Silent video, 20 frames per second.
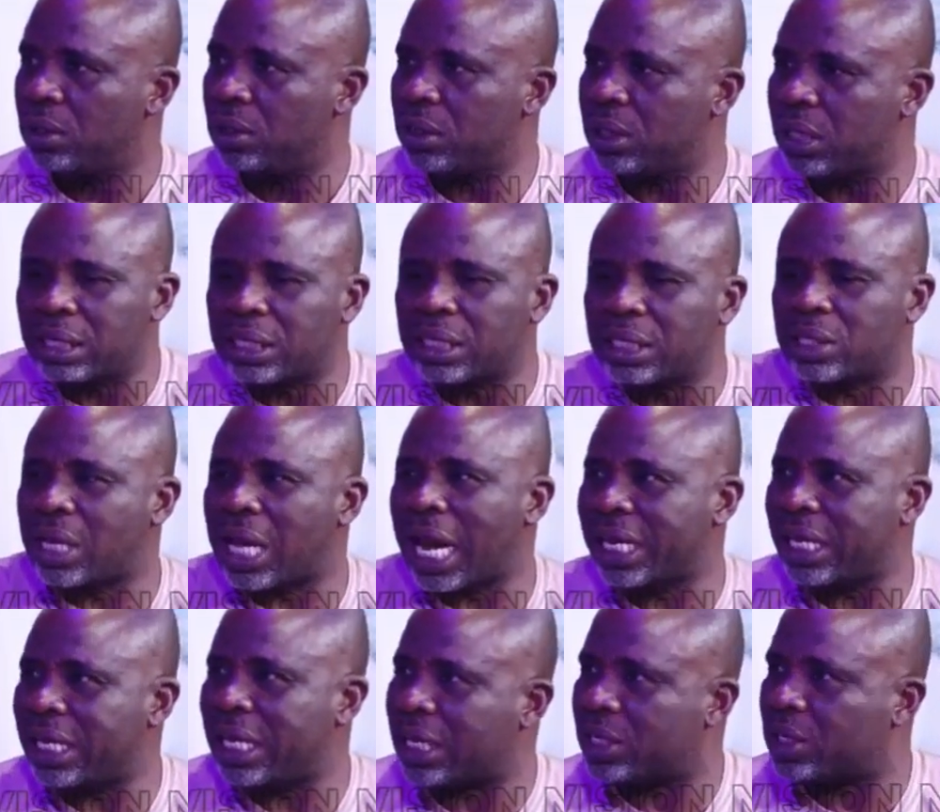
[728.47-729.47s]
Then go
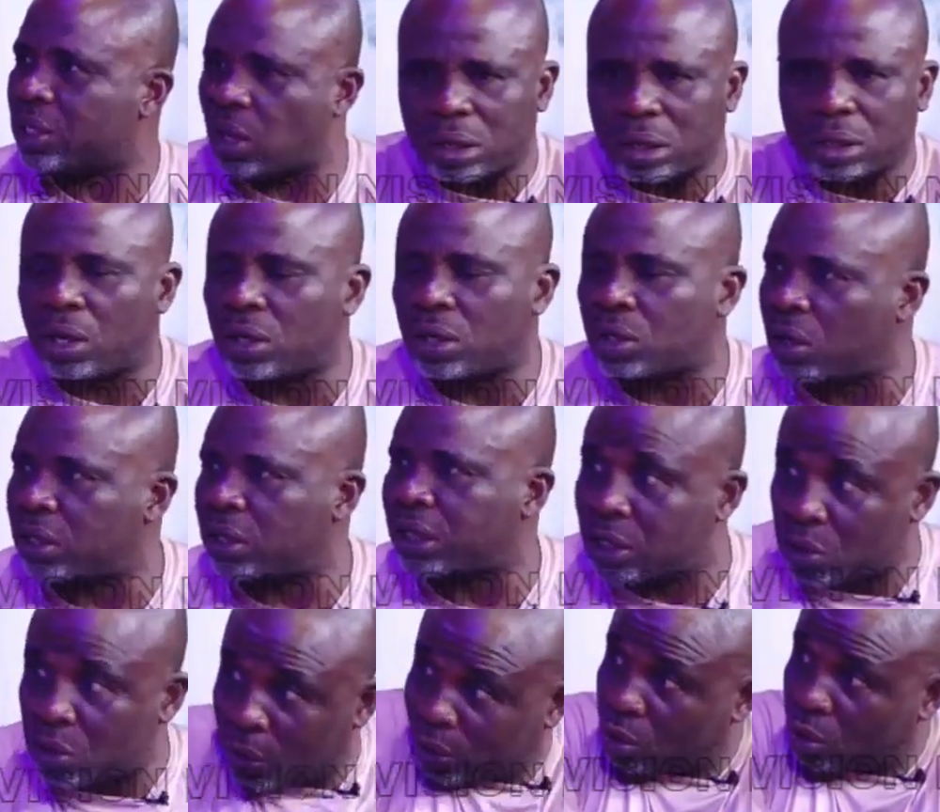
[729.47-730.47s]
and relax. Don't
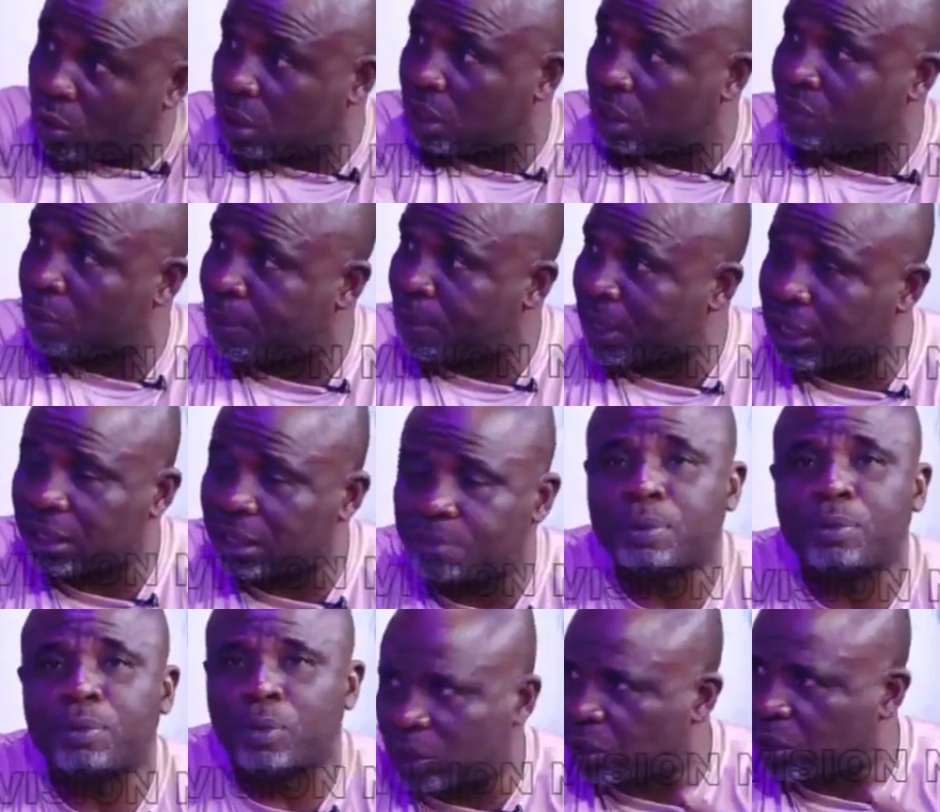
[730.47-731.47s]
contest. You want to contest for president.
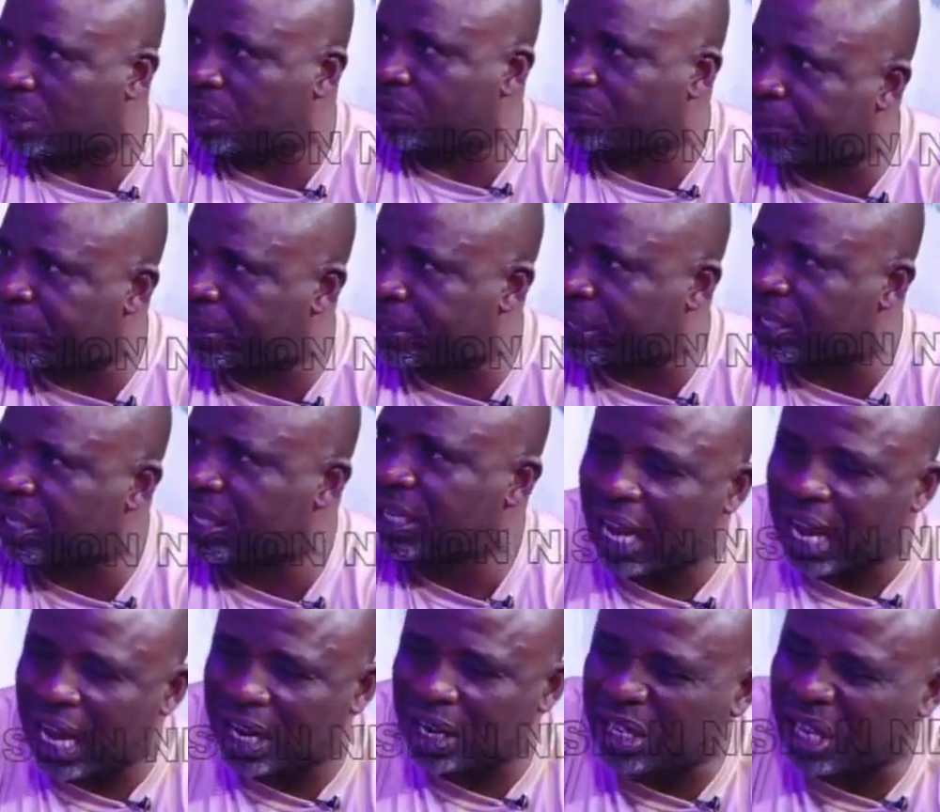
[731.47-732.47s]
People want to contest for president,
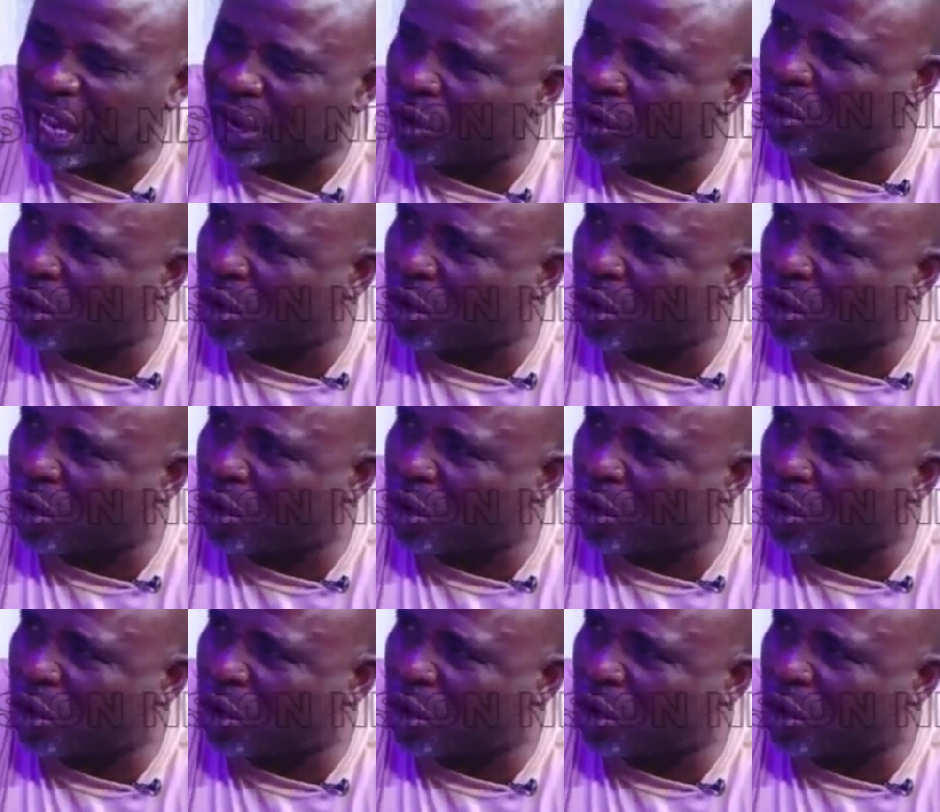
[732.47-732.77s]
and they are not